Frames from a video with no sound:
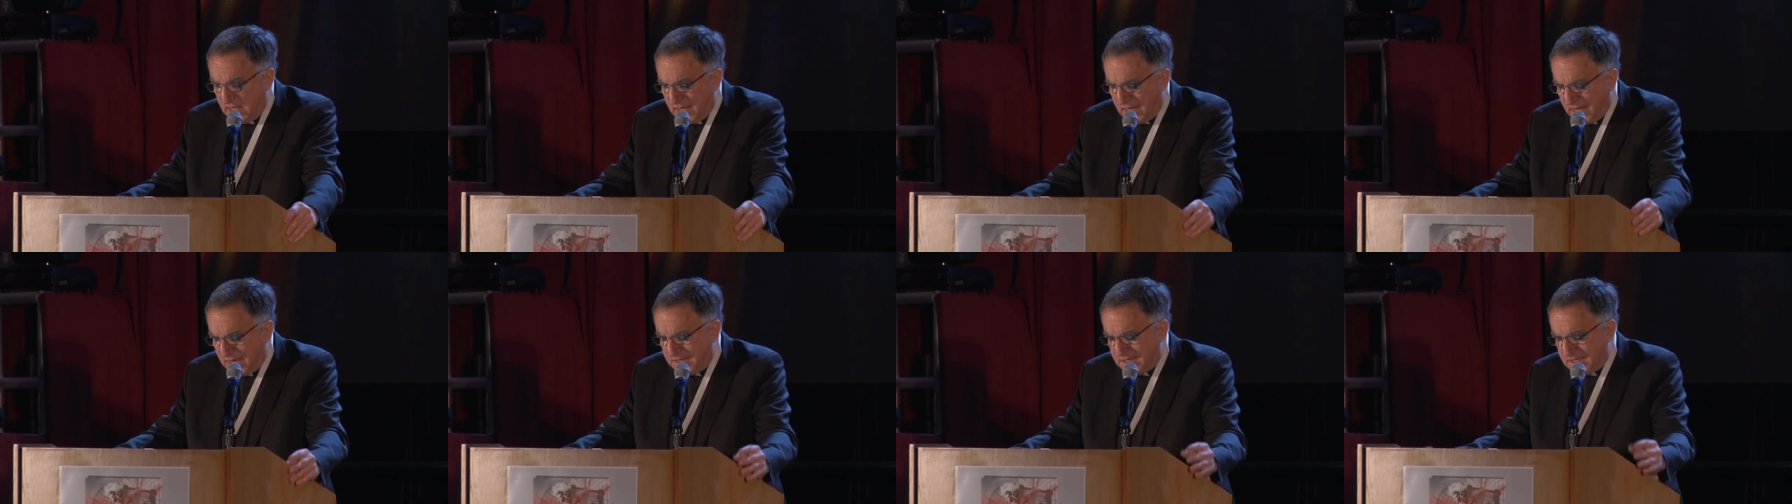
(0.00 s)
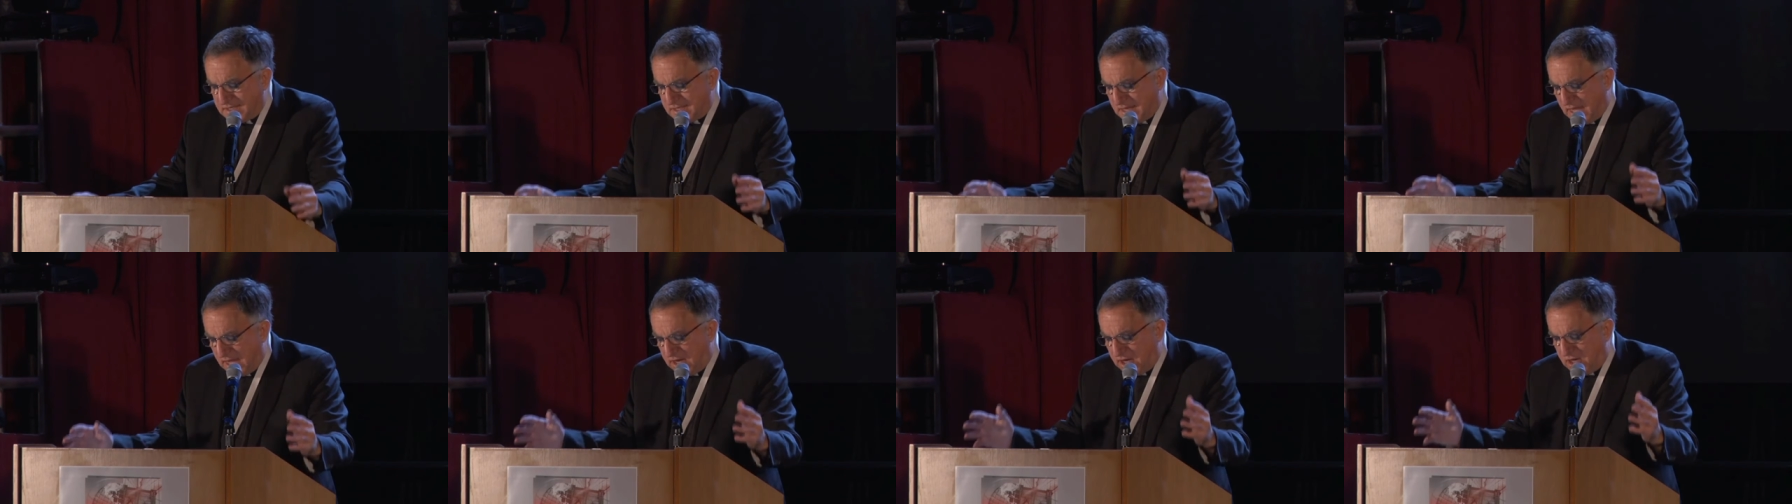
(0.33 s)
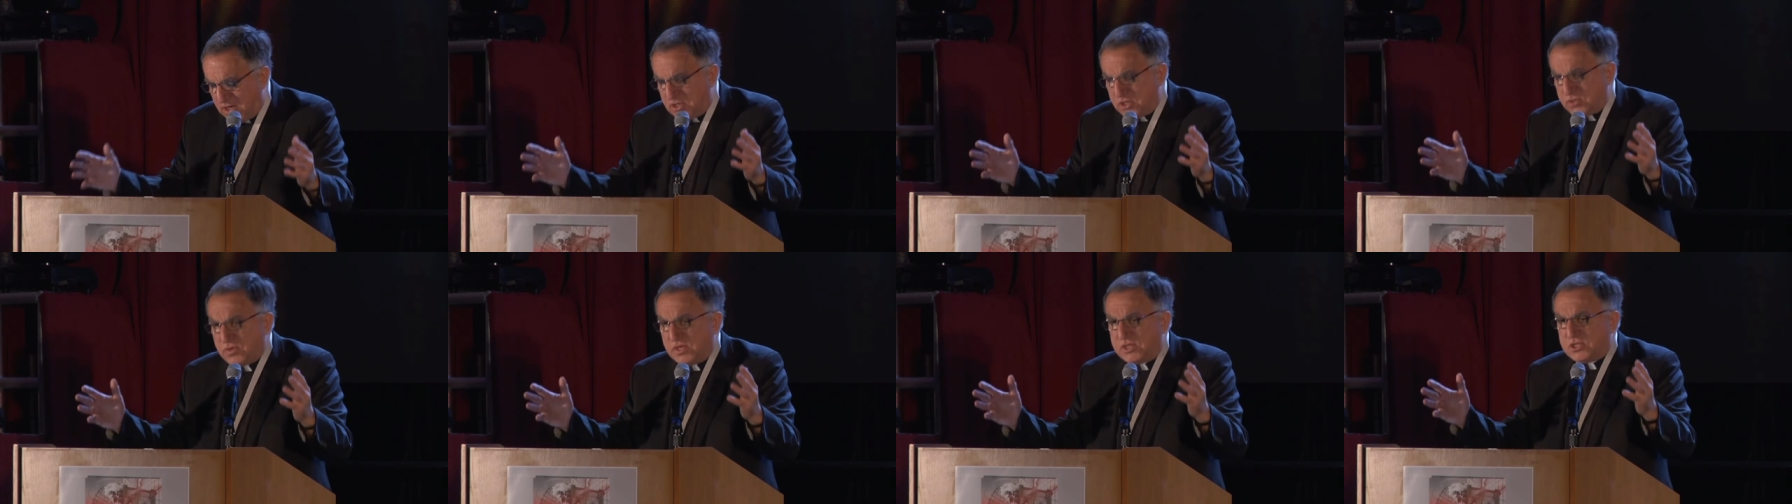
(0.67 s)
a desire
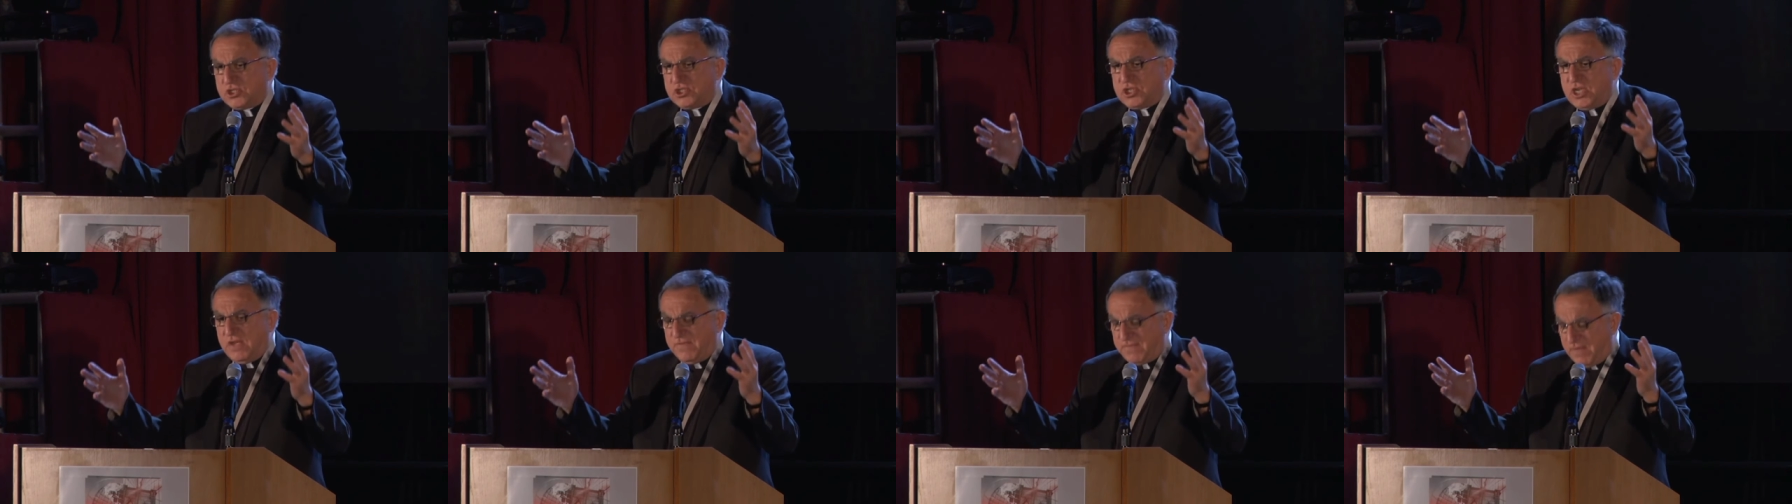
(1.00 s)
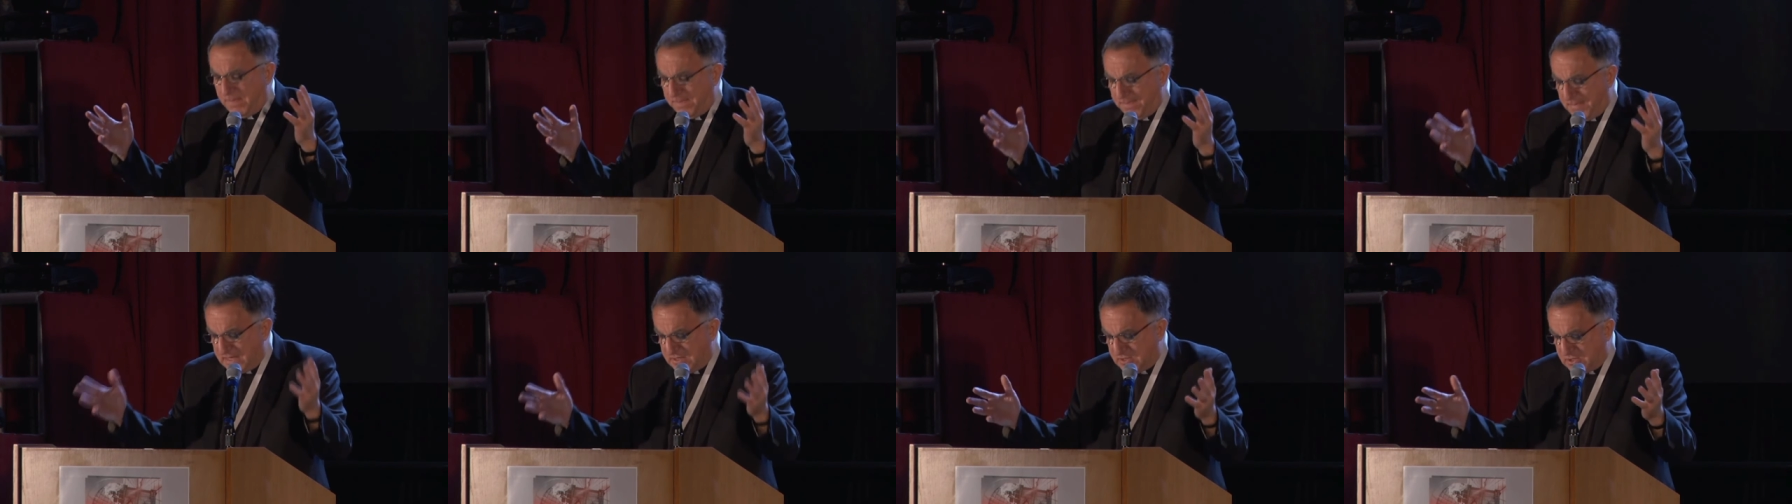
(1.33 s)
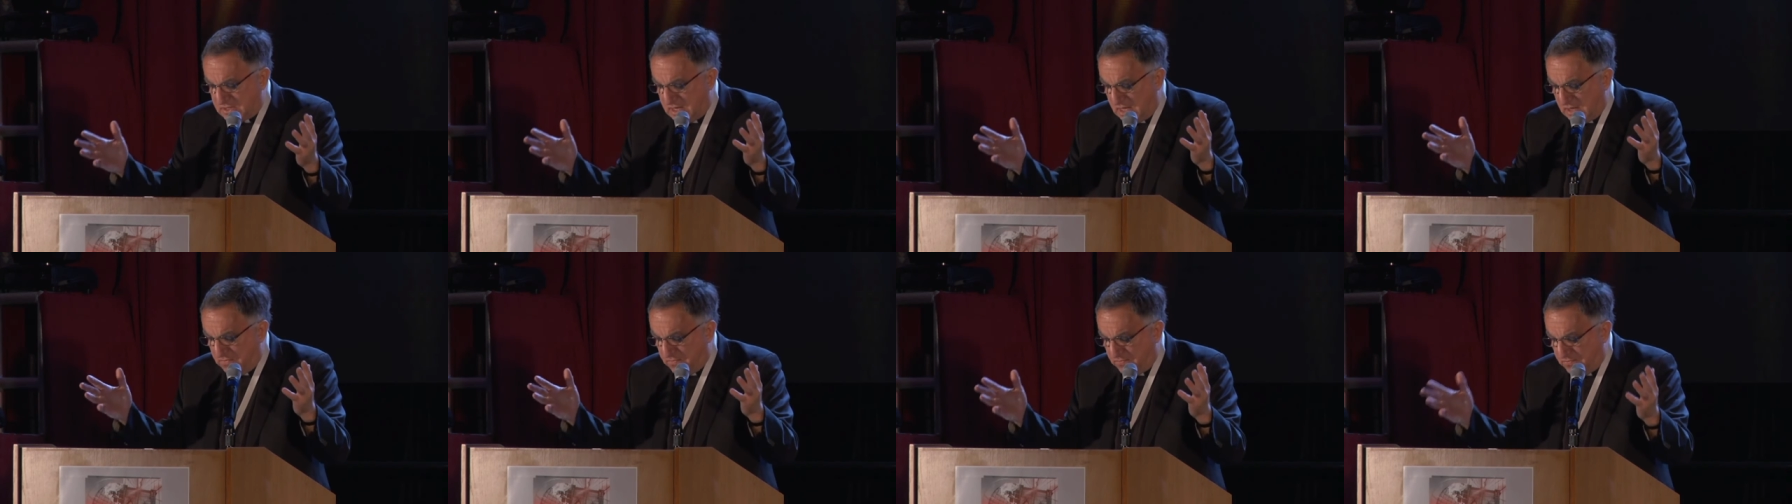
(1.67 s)
to achieve a
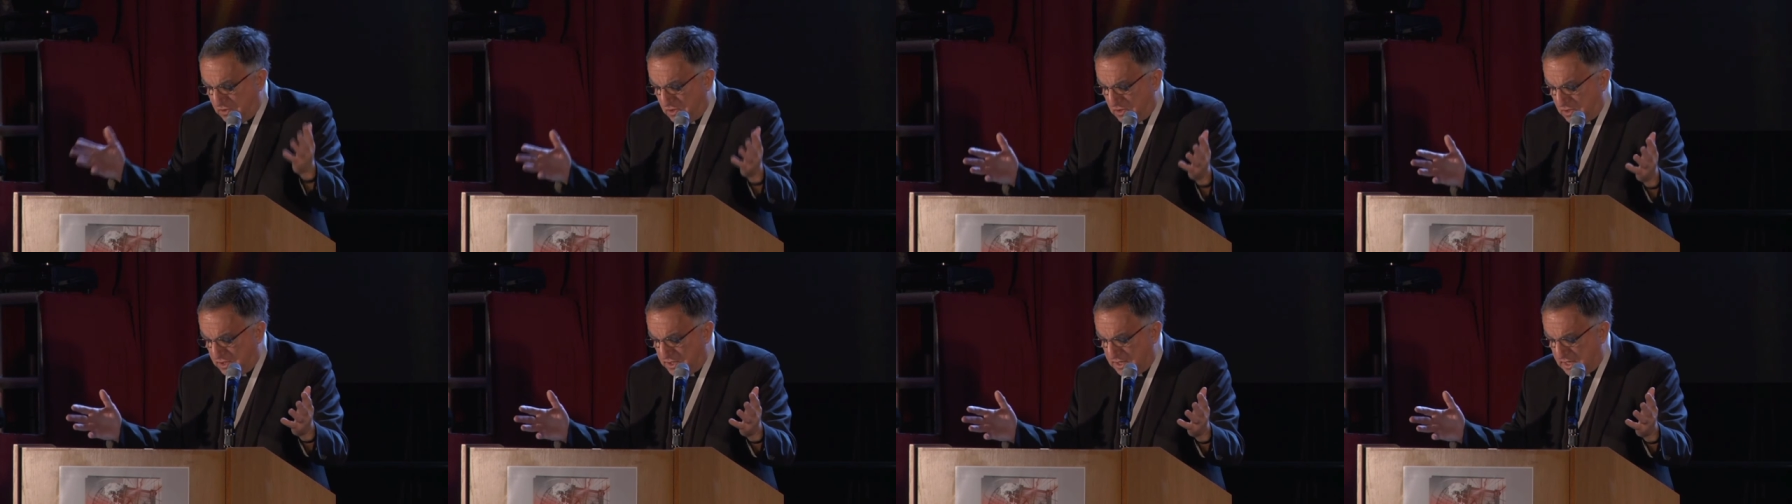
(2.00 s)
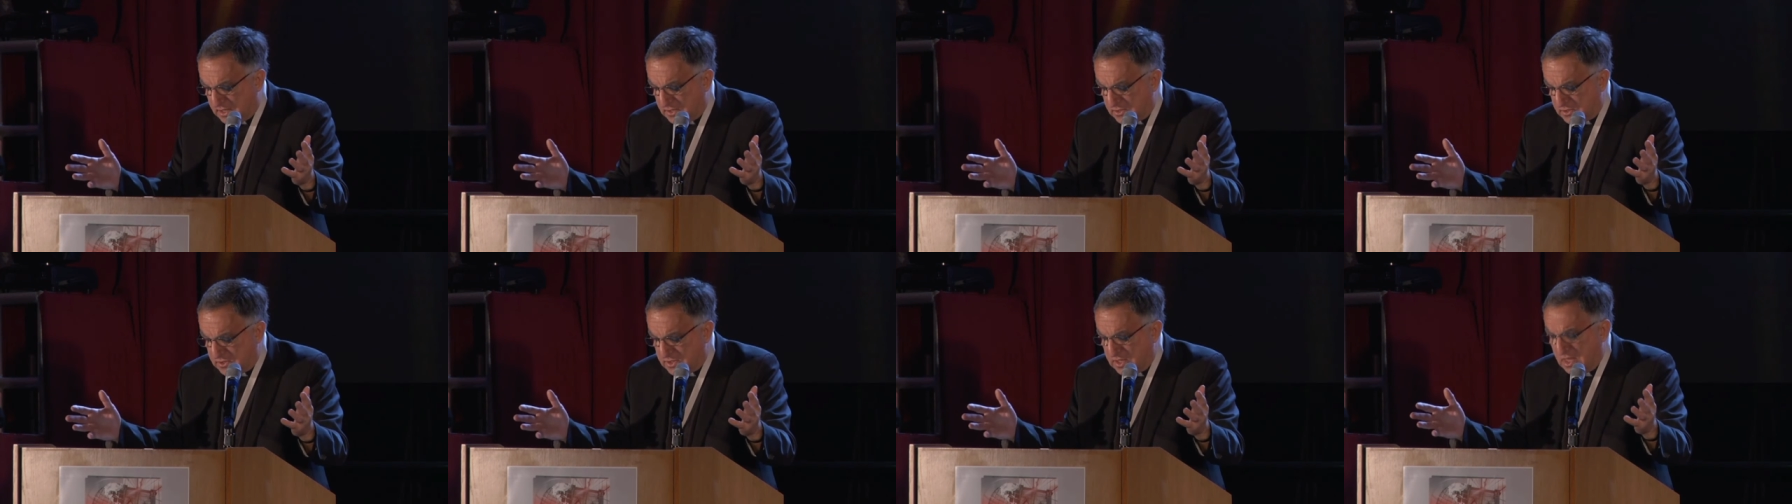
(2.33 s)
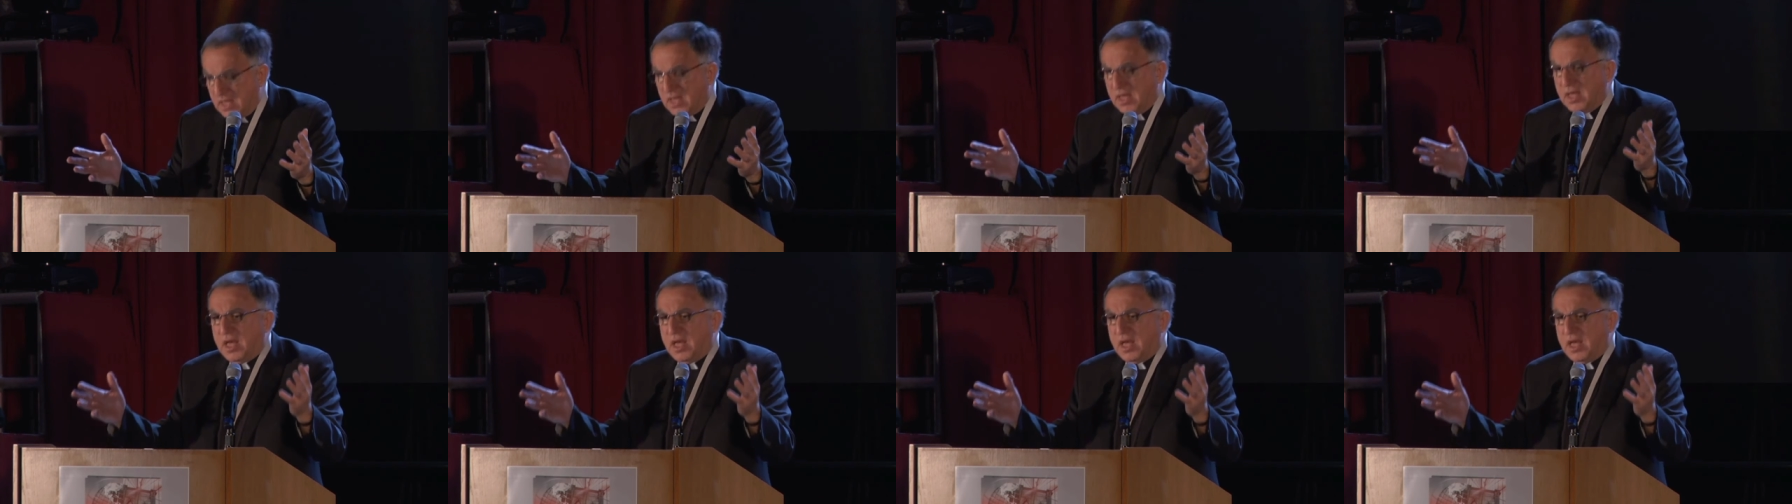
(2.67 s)
missing fullness,